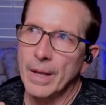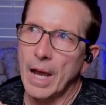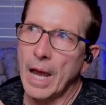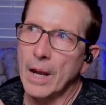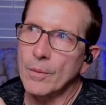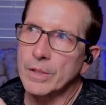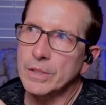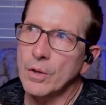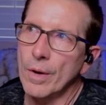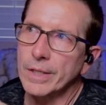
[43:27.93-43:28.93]
I was
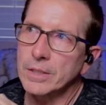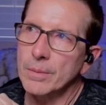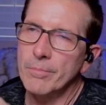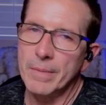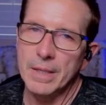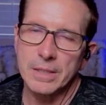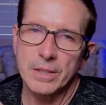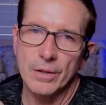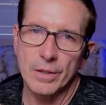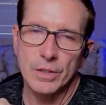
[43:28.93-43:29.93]
going to miss
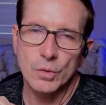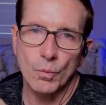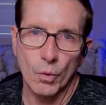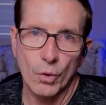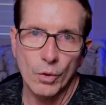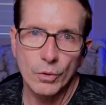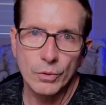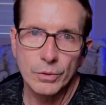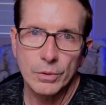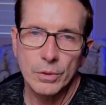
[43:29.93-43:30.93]
this
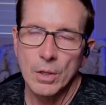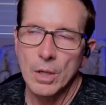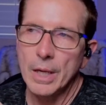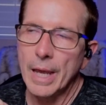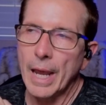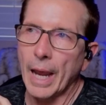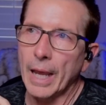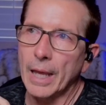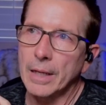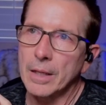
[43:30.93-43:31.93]
world
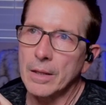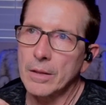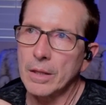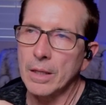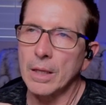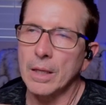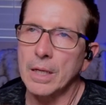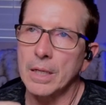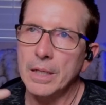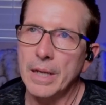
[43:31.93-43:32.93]
and the
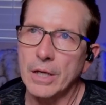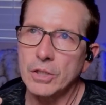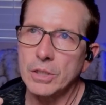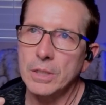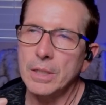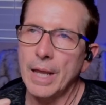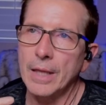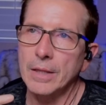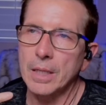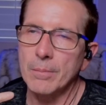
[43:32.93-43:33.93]
connection
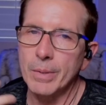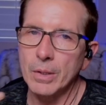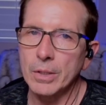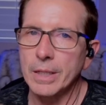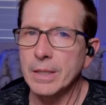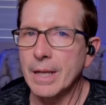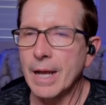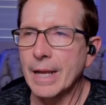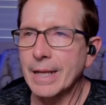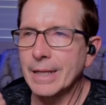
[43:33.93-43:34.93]
and the ability that
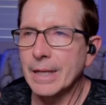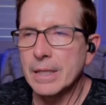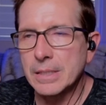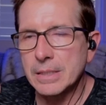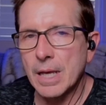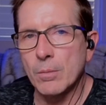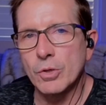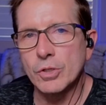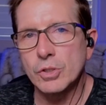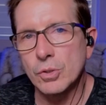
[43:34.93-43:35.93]
I can
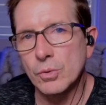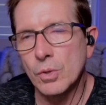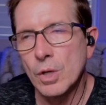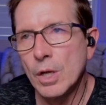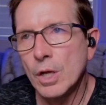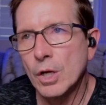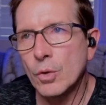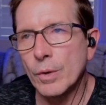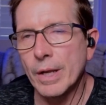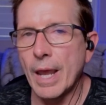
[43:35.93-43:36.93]
establish to
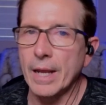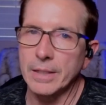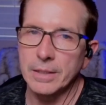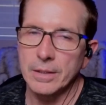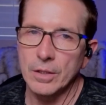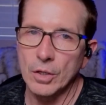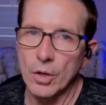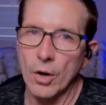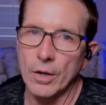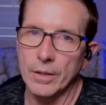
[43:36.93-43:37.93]
create the
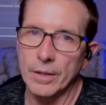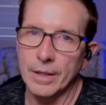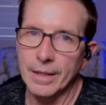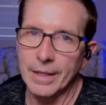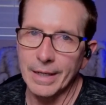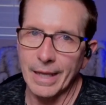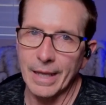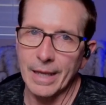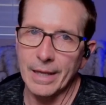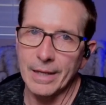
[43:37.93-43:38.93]
garden
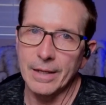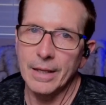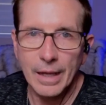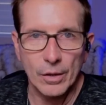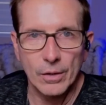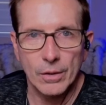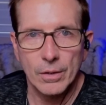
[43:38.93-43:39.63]
again here.